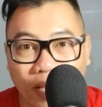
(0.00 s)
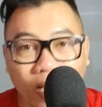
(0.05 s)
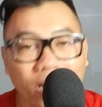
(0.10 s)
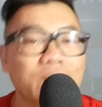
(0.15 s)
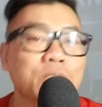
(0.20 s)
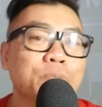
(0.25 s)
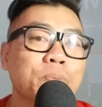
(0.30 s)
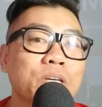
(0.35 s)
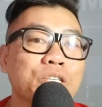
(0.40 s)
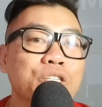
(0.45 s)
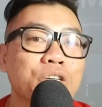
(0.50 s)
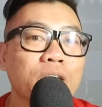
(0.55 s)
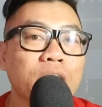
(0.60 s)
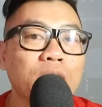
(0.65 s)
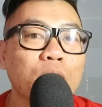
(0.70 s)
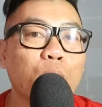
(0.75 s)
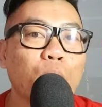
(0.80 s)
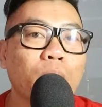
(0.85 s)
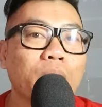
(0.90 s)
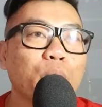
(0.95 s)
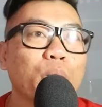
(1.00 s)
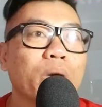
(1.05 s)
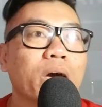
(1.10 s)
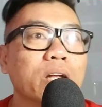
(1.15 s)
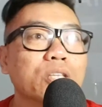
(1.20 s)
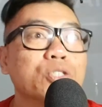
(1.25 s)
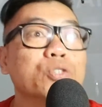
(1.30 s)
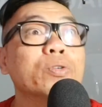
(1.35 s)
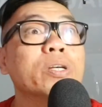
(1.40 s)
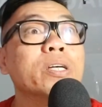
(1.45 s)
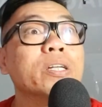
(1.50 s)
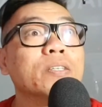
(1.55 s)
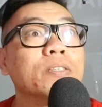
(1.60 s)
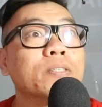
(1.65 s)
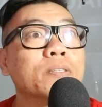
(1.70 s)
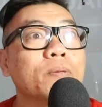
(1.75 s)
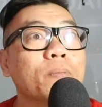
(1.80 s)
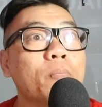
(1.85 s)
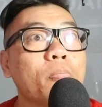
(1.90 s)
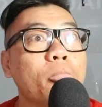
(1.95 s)
especially when we are
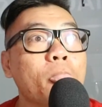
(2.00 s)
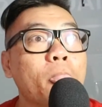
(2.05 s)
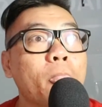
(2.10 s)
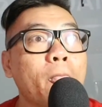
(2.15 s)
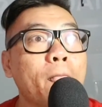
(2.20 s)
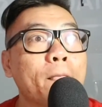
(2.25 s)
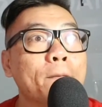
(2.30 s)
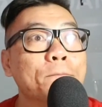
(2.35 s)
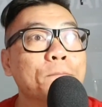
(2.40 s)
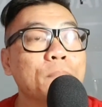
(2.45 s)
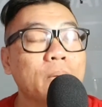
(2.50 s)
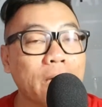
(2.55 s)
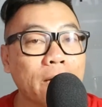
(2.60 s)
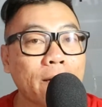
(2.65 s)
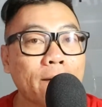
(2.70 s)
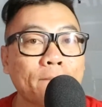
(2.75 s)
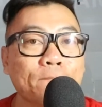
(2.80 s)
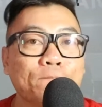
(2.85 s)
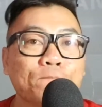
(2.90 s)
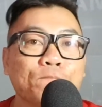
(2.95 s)
students. Yeah,